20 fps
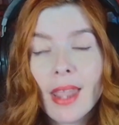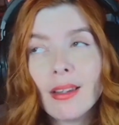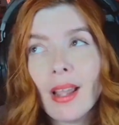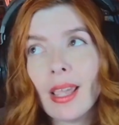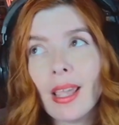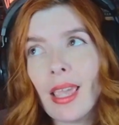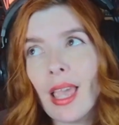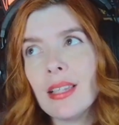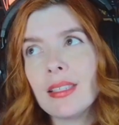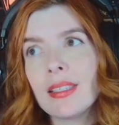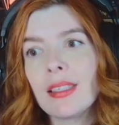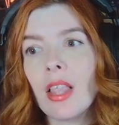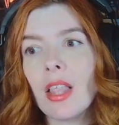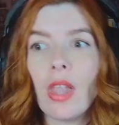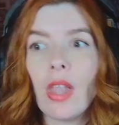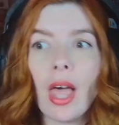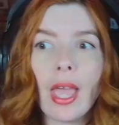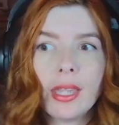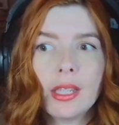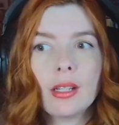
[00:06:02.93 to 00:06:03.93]
I guess the
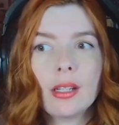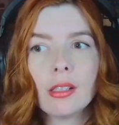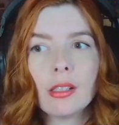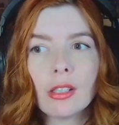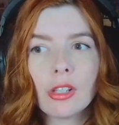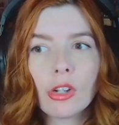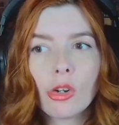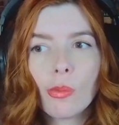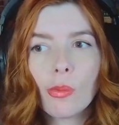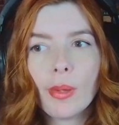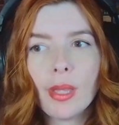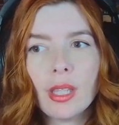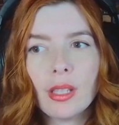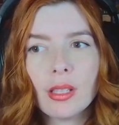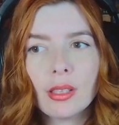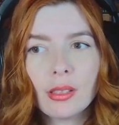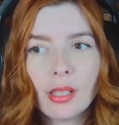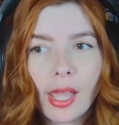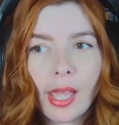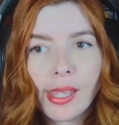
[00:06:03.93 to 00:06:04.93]
light a little bit,
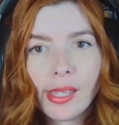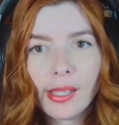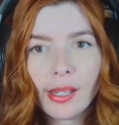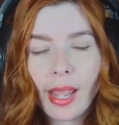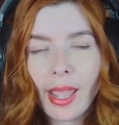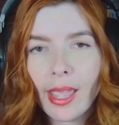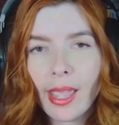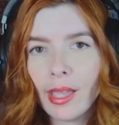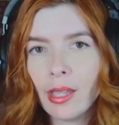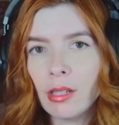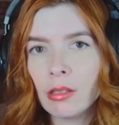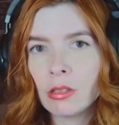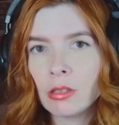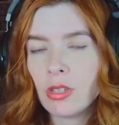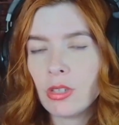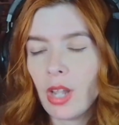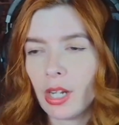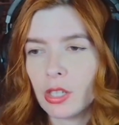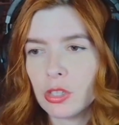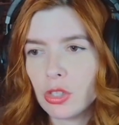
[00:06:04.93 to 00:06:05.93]
light and
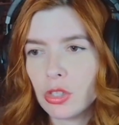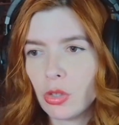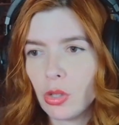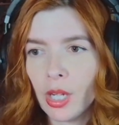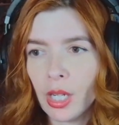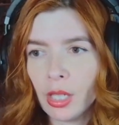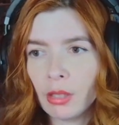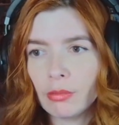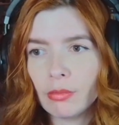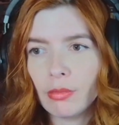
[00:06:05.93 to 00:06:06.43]
texturing.